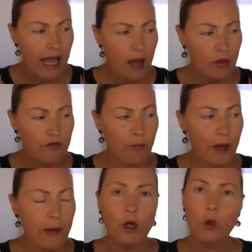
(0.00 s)
for
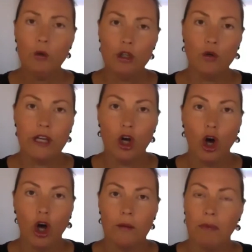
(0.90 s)
people who were looking
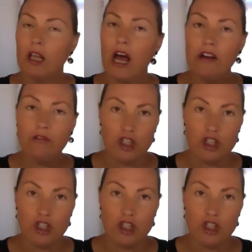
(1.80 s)
on, my life was